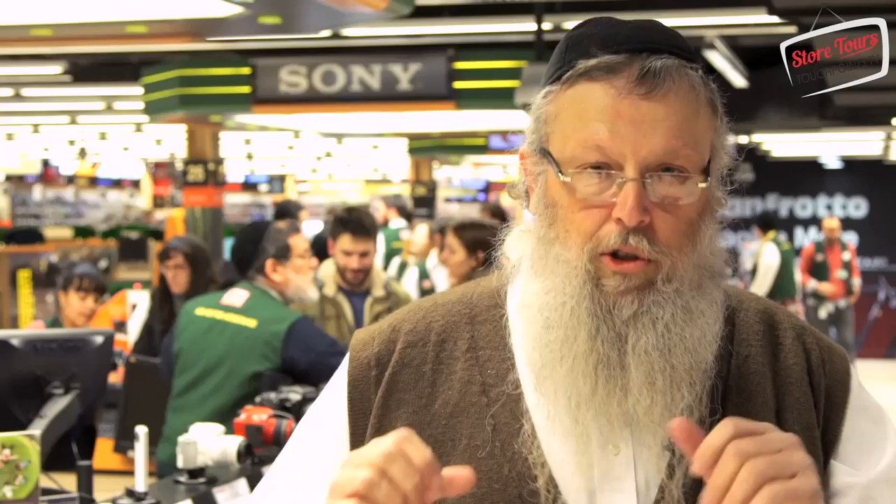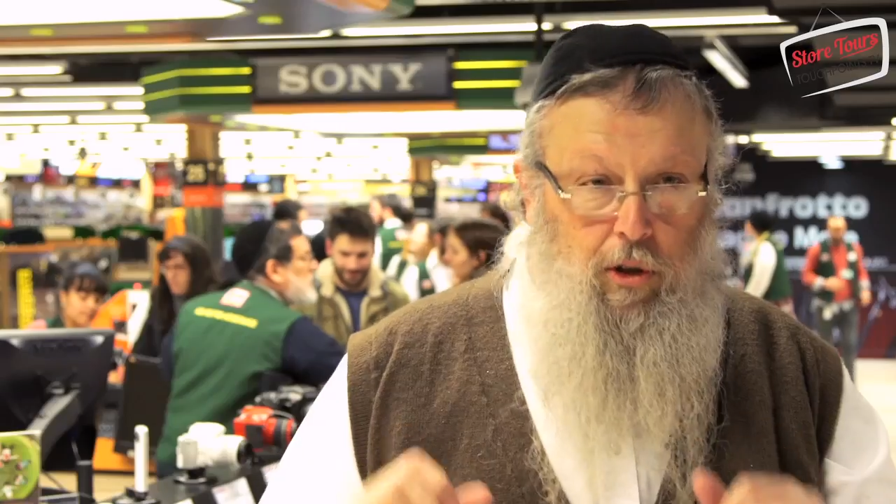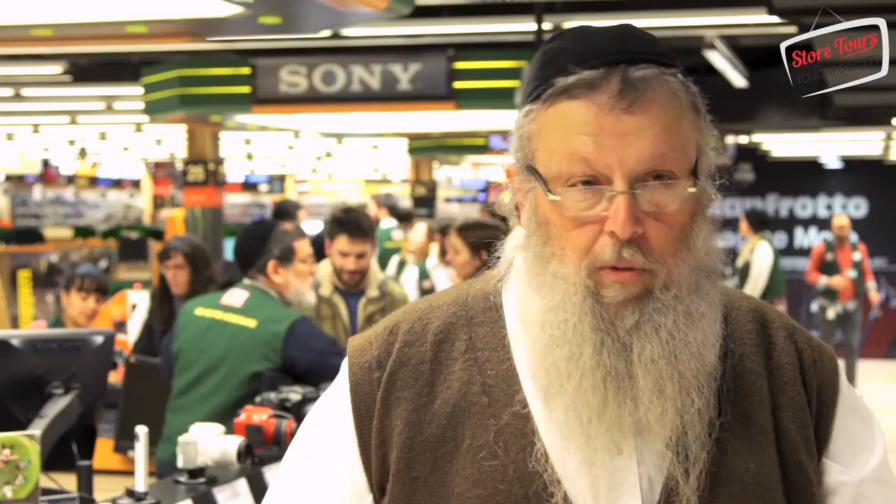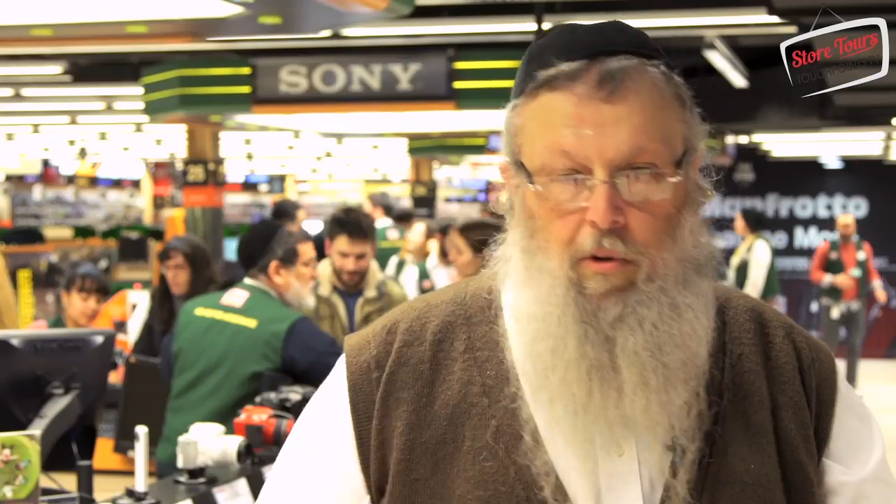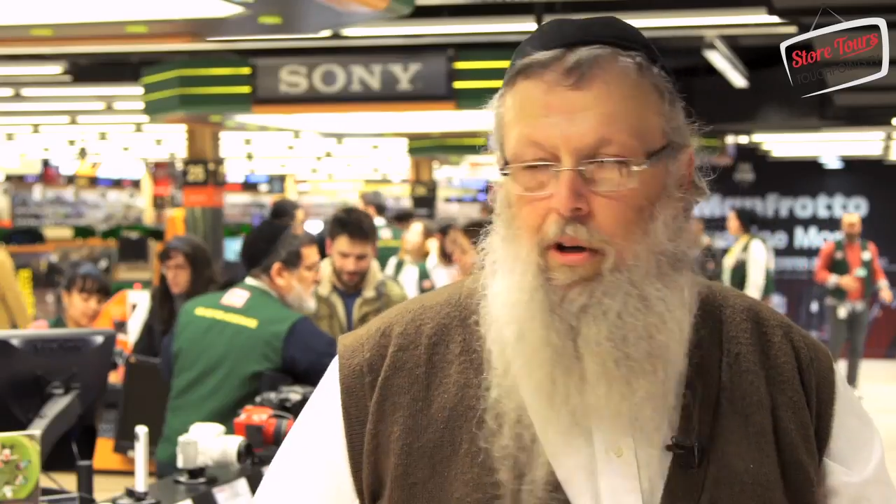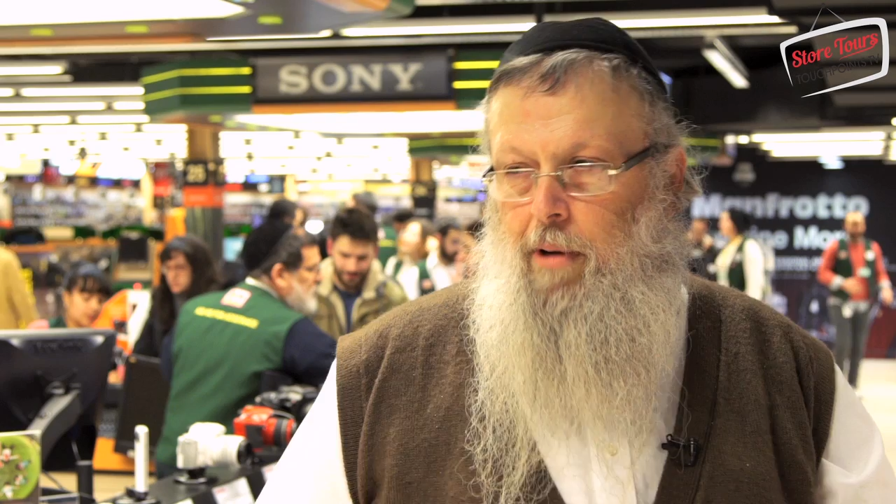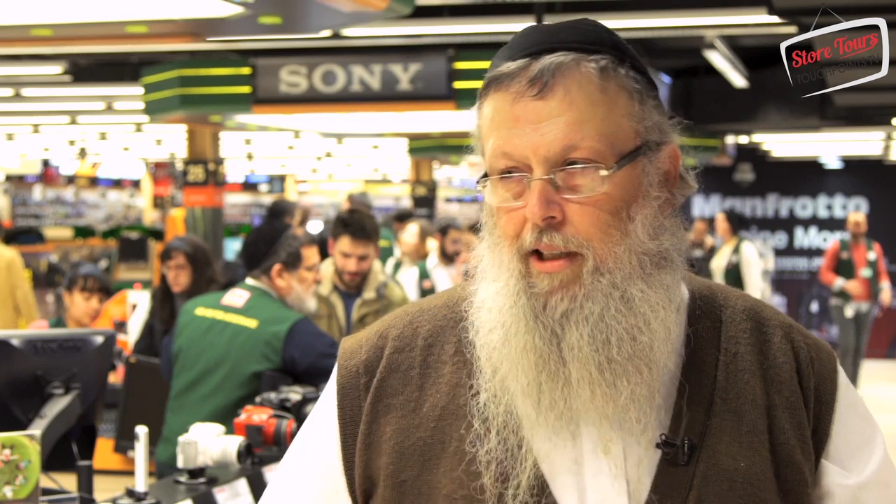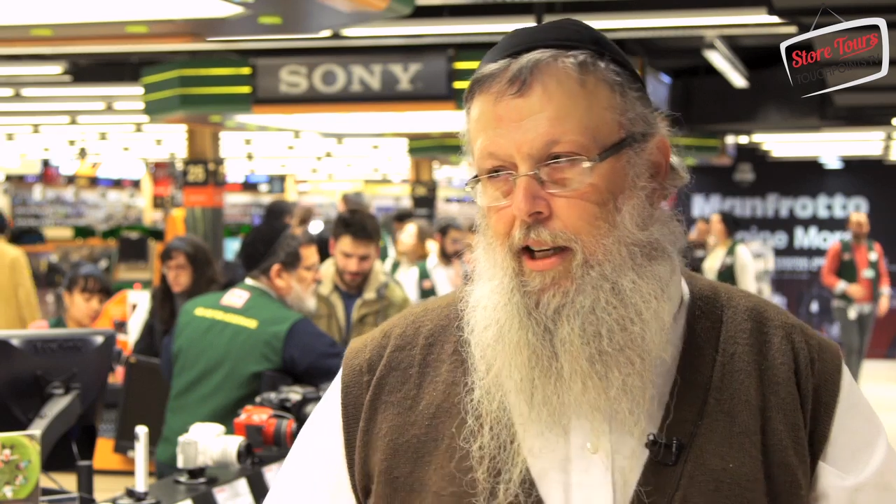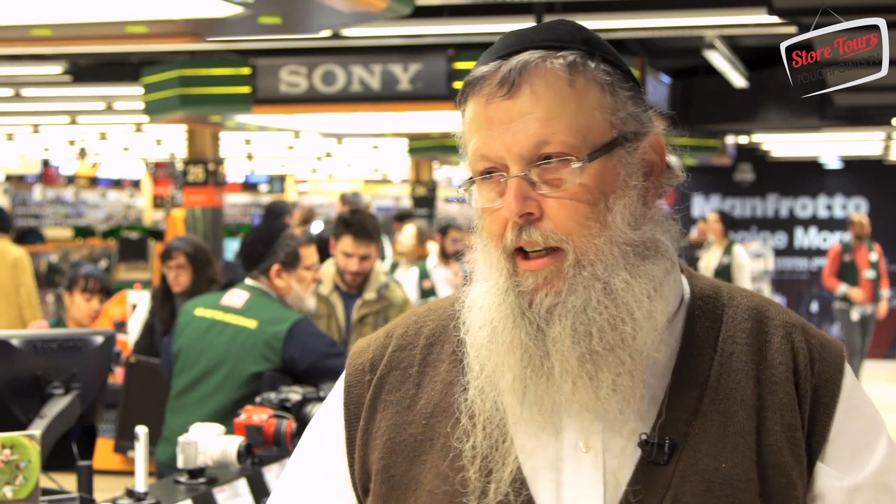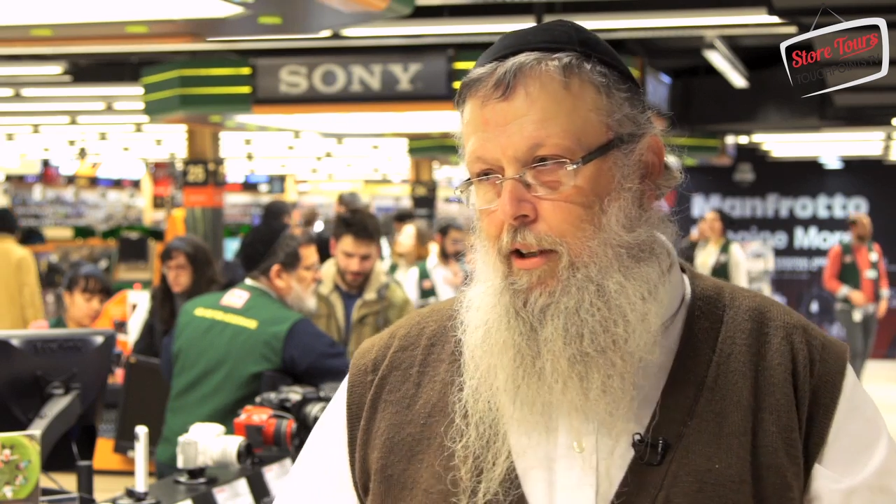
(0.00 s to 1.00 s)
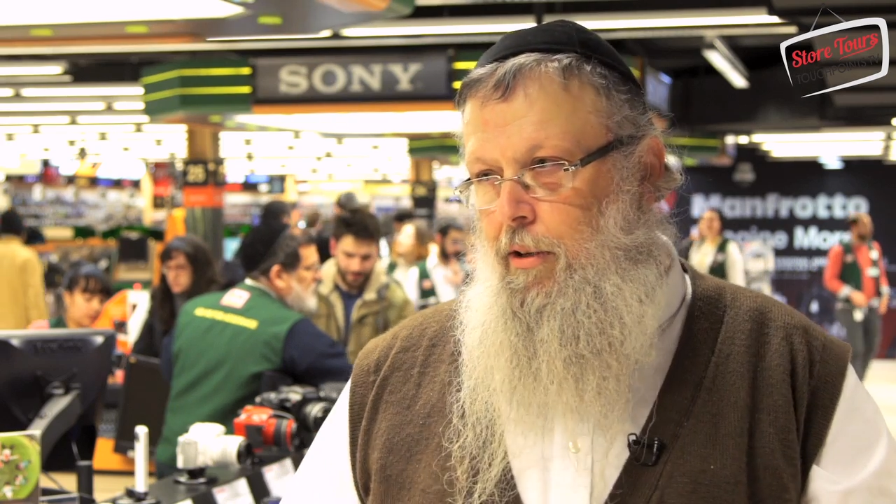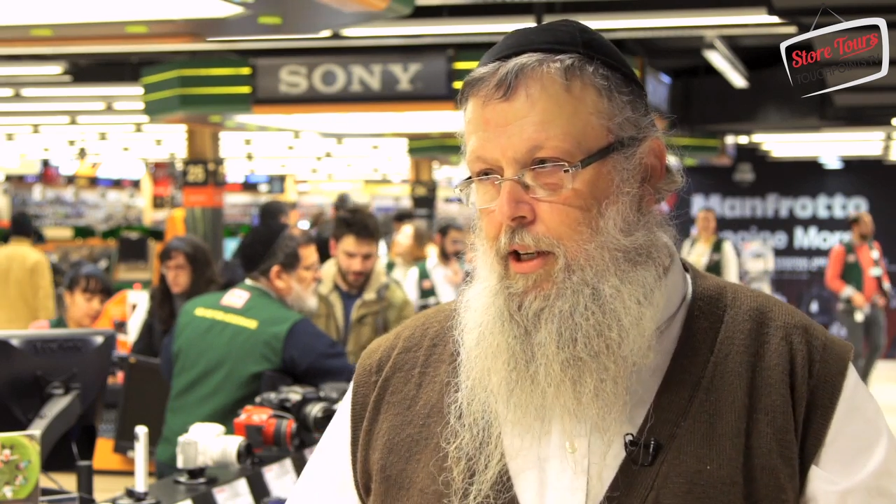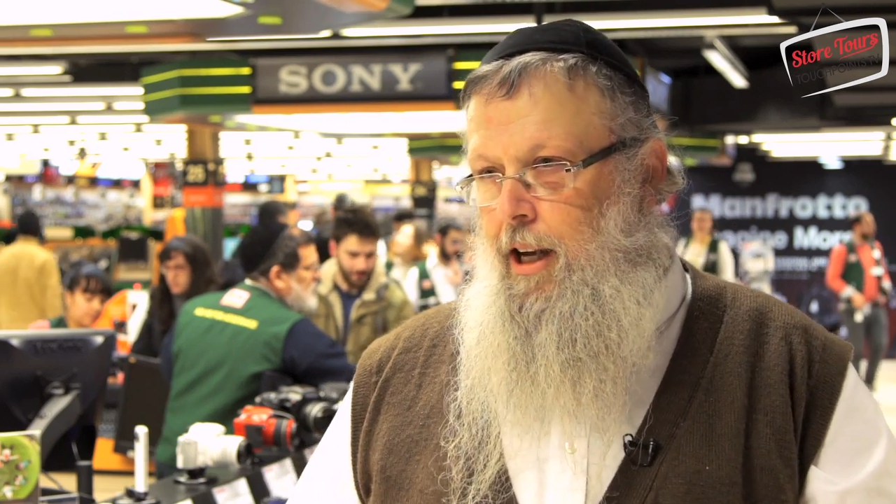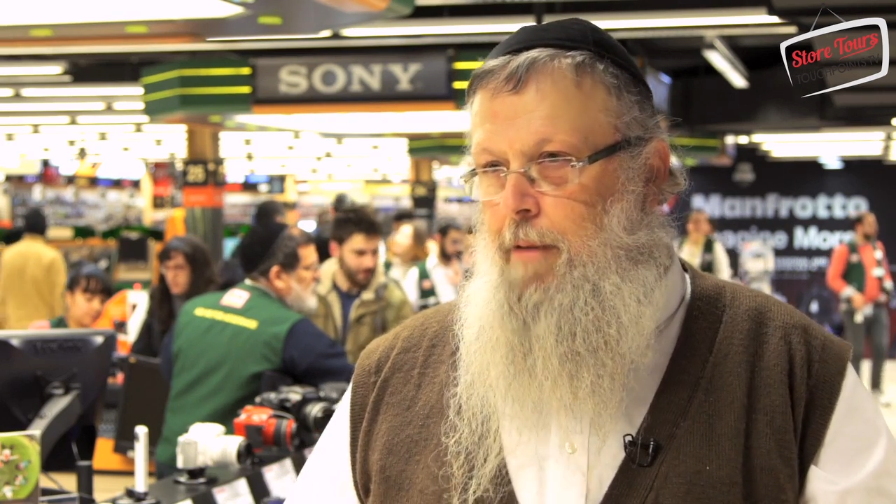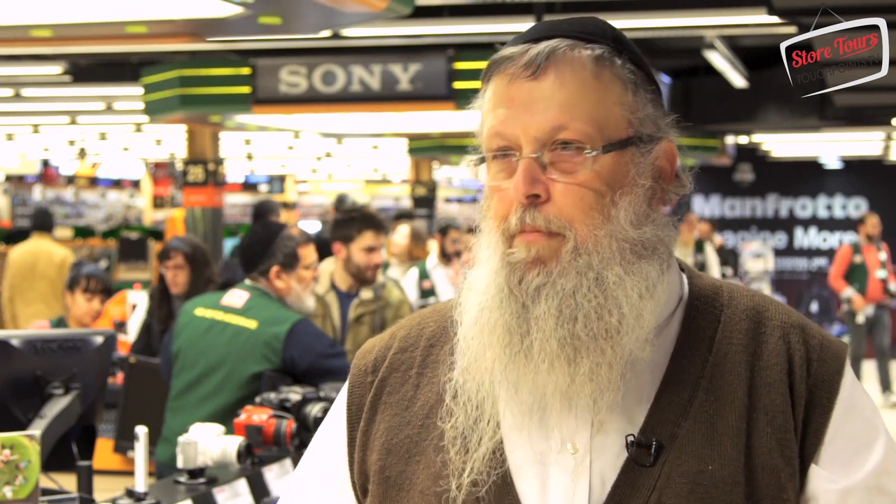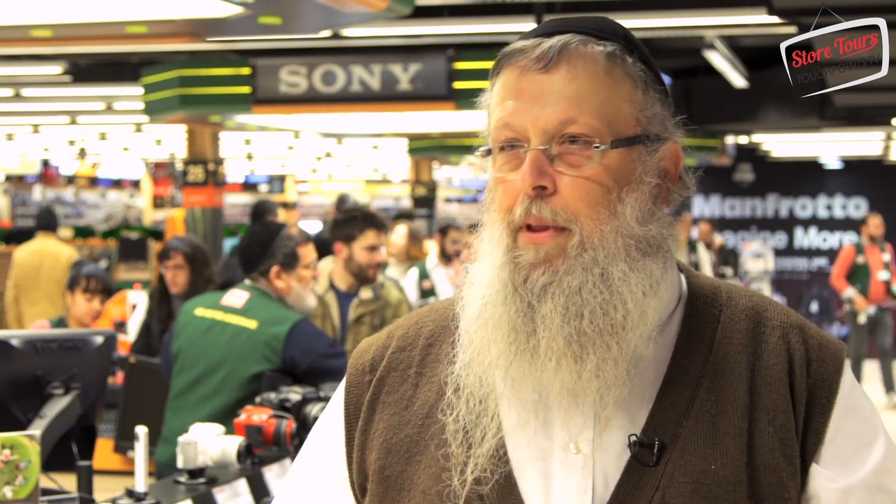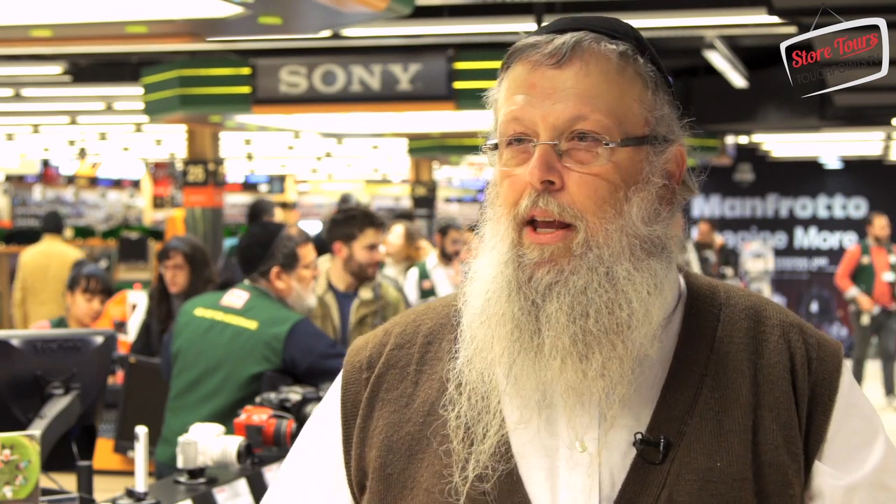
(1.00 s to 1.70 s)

shouldn't worry about taking their time.